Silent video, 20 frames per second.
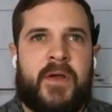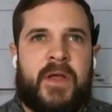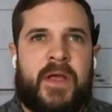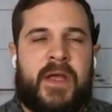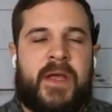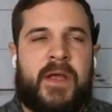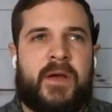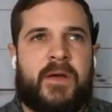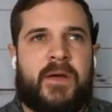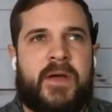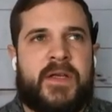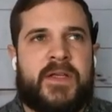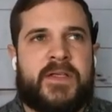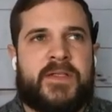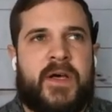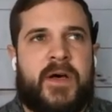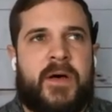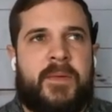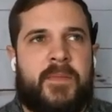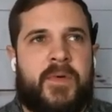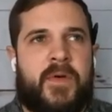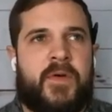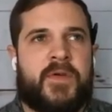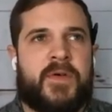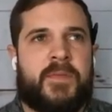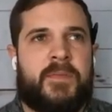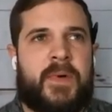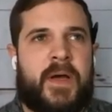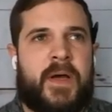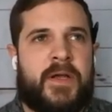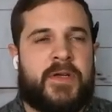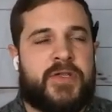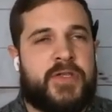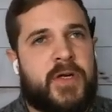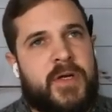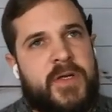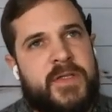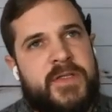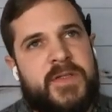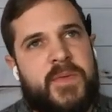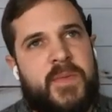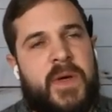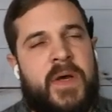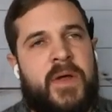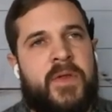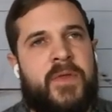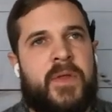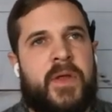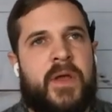here is who my insurance is with,